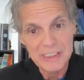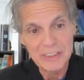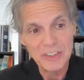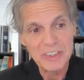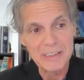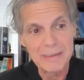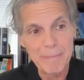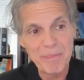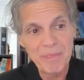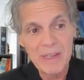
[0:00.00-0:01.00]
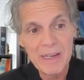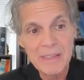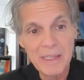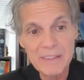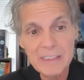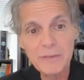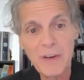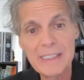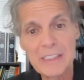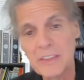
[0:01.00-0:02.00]
to consider. Now, these
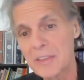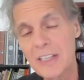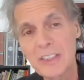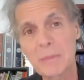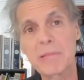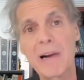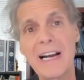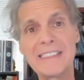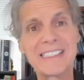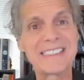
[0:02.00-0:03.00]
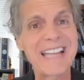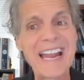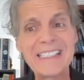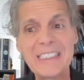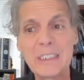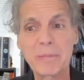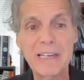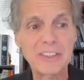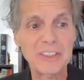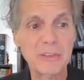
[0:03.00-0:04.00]
findings are not surprising, as
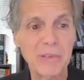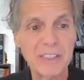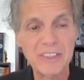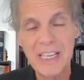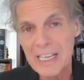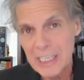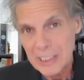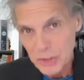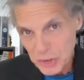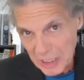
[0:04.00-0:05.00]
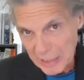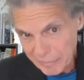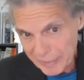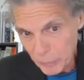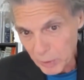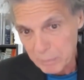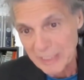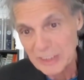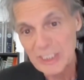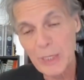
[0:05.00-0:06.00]
antidepressant drugs generally work
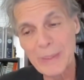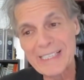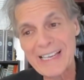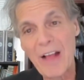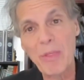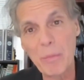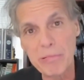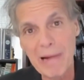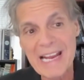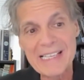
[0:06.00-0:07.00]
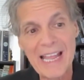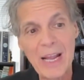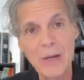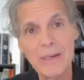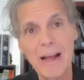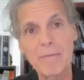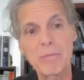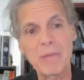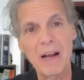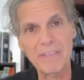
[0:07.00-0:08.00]
by slowing down the
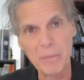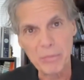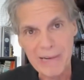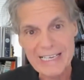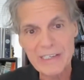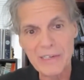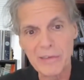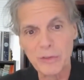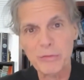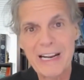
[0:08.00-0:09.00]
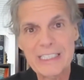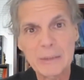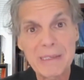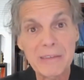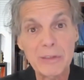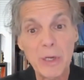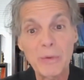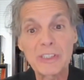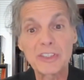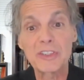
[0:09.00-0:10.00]
breakdown of a brain neurotransmitter
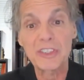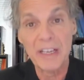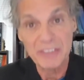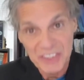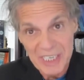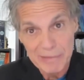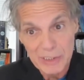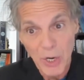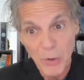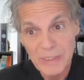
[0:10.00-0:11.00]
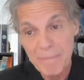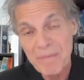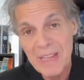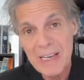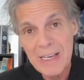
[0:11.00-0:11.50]
known as serotonin.